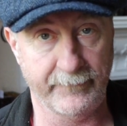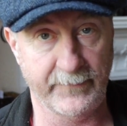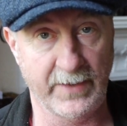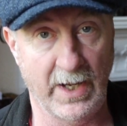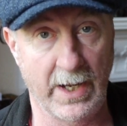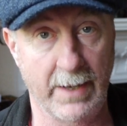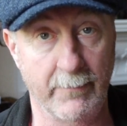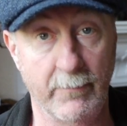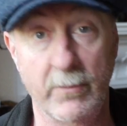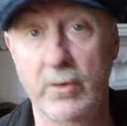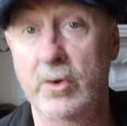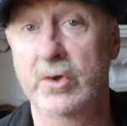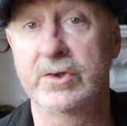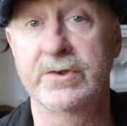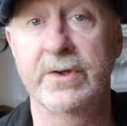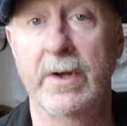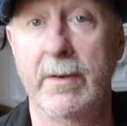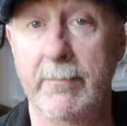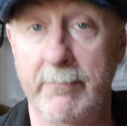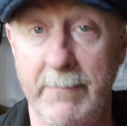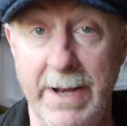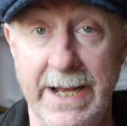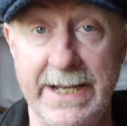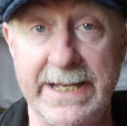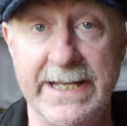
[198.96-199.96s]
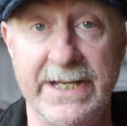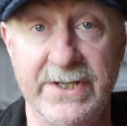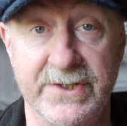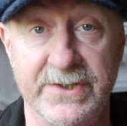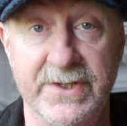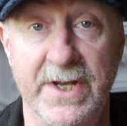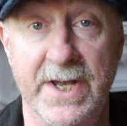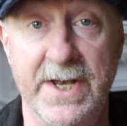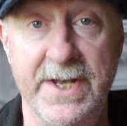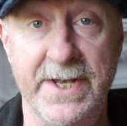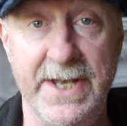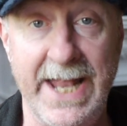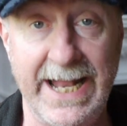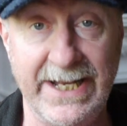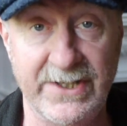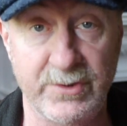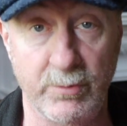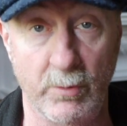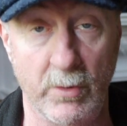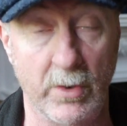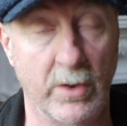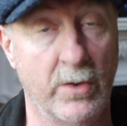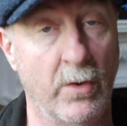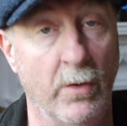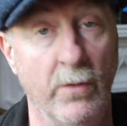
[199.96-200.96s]
Because MADI isn't a
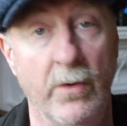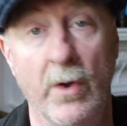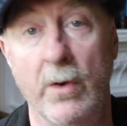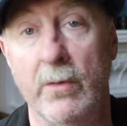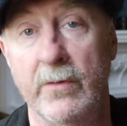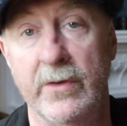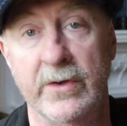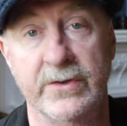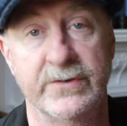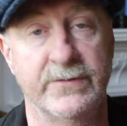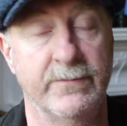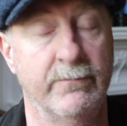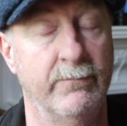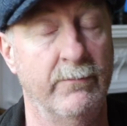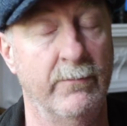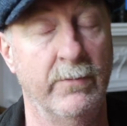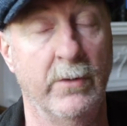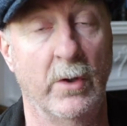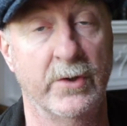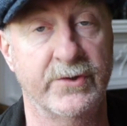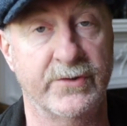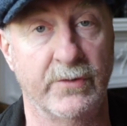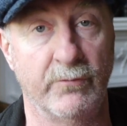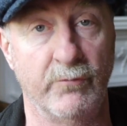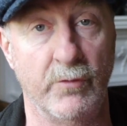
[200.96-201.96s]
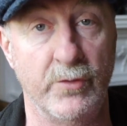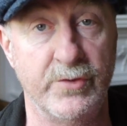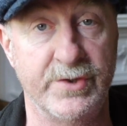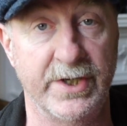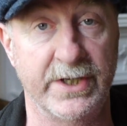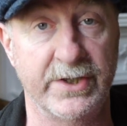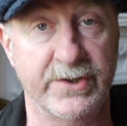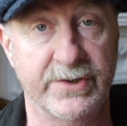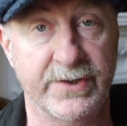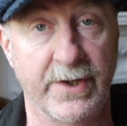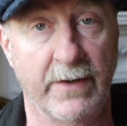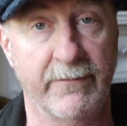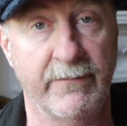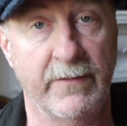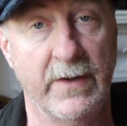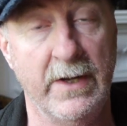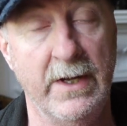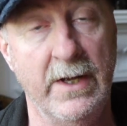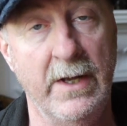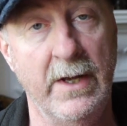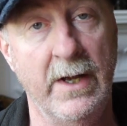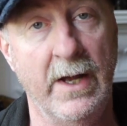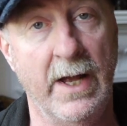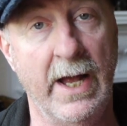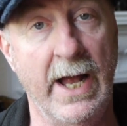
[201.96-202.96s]
network, although there's lots of routing stuff
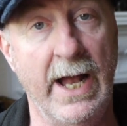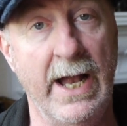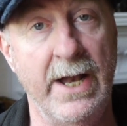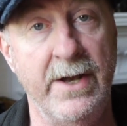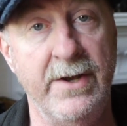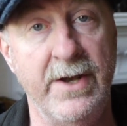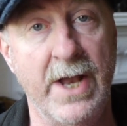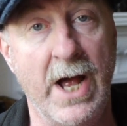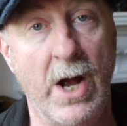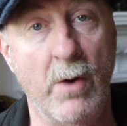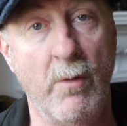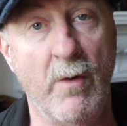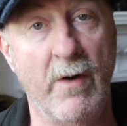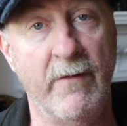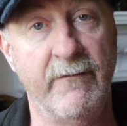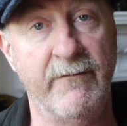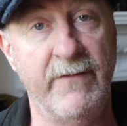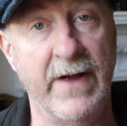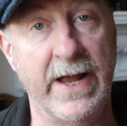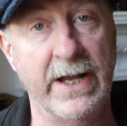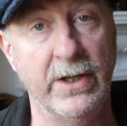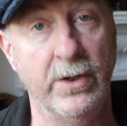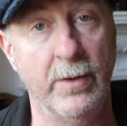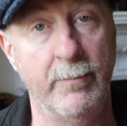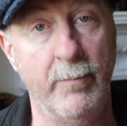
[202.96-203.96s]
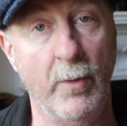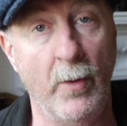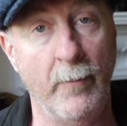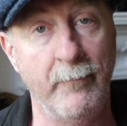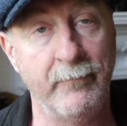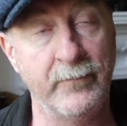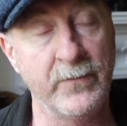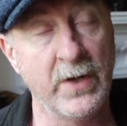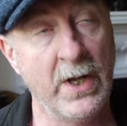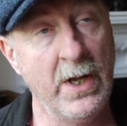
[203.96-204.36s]
now available.